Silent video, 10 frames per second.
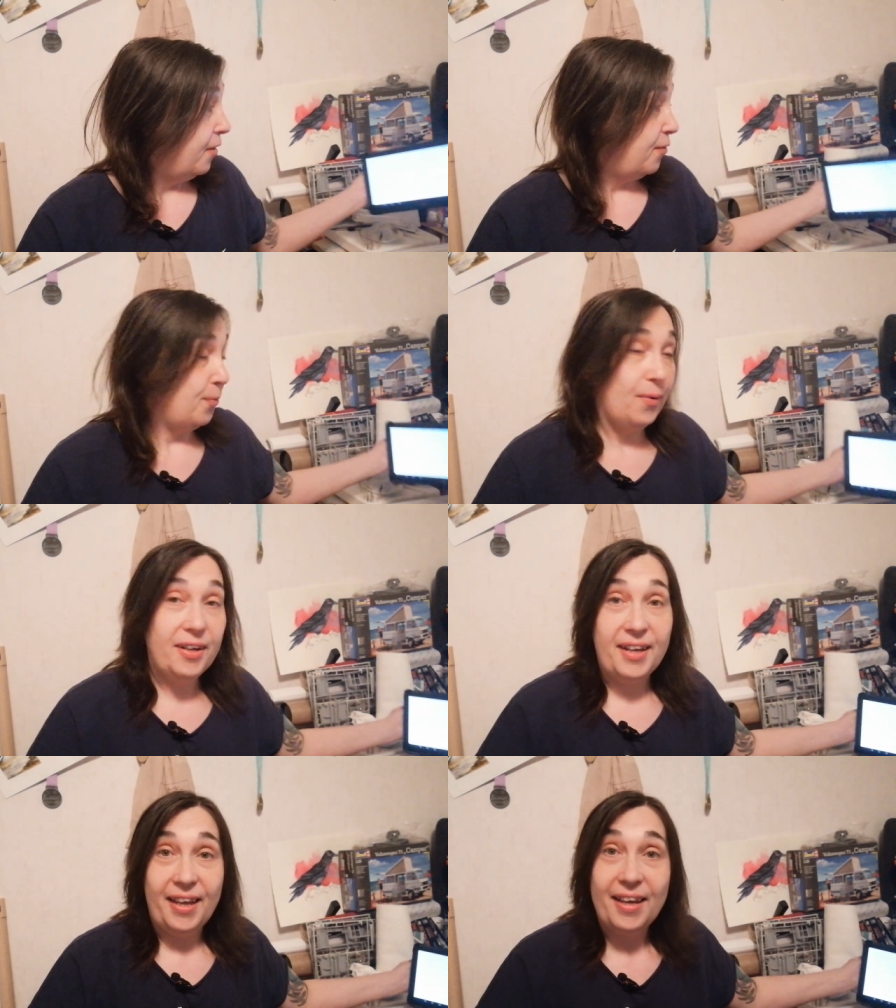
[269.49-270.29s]
So
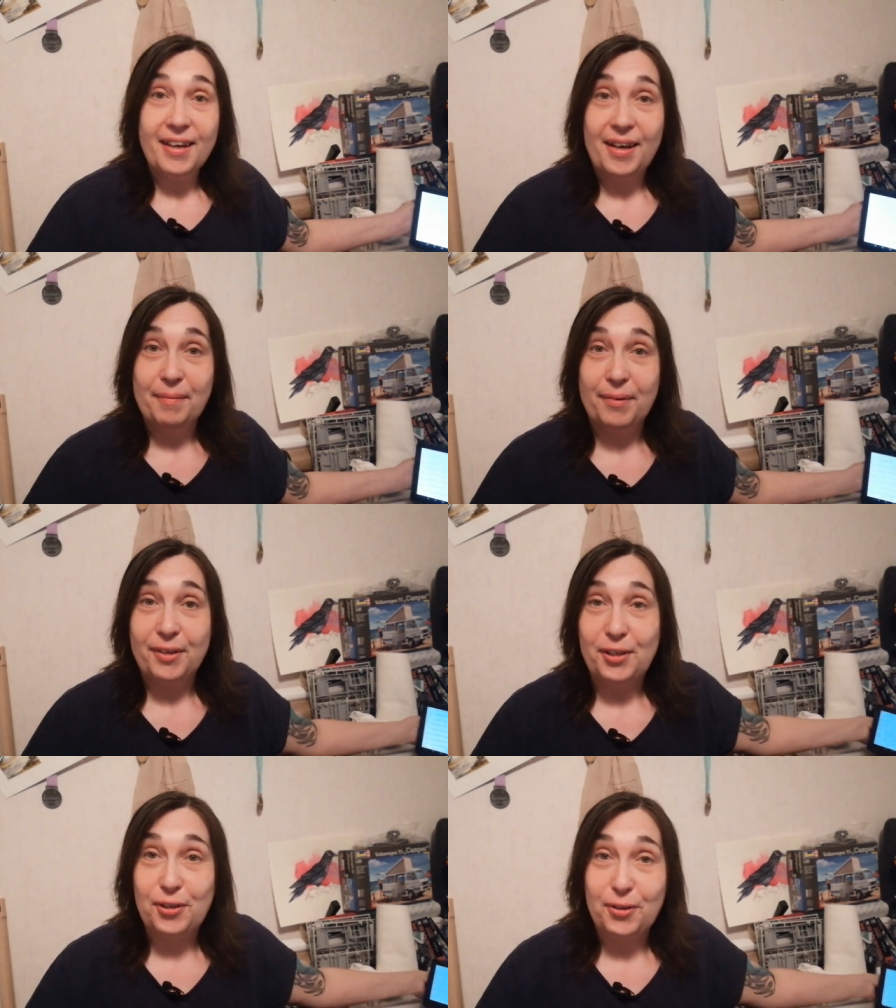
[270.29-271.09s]
one day I'm
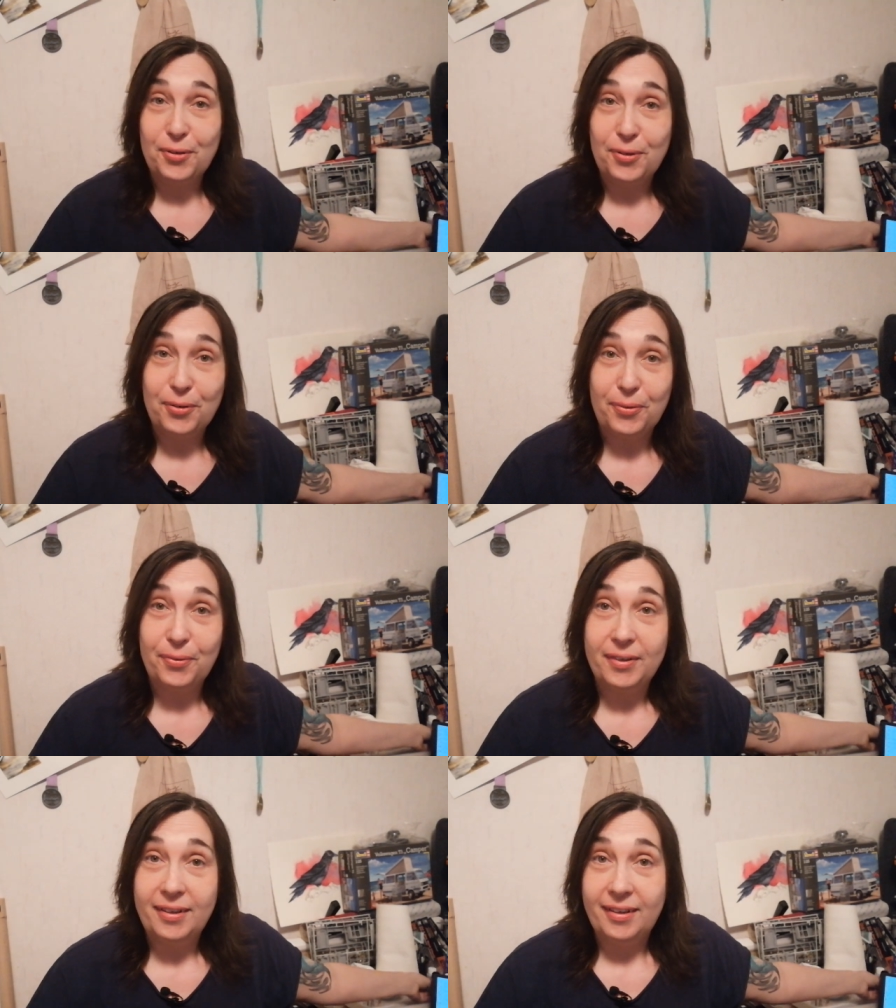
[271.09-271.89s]
going to show
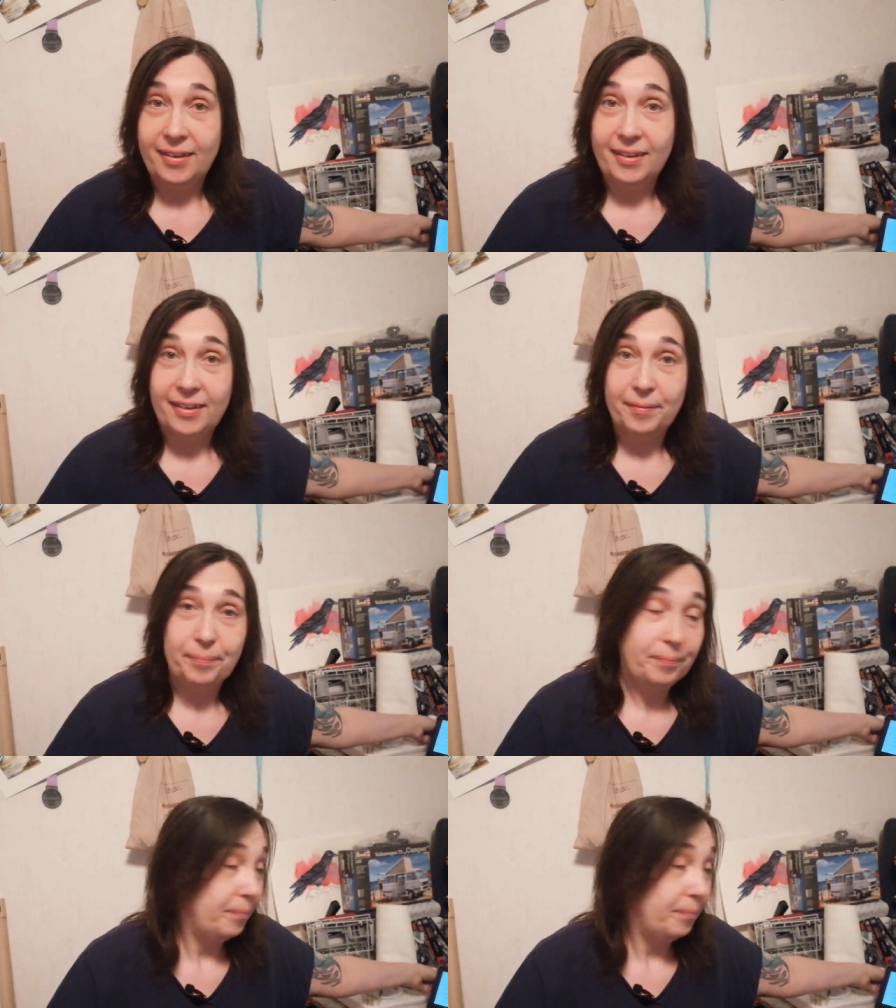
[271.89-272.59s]
you, we're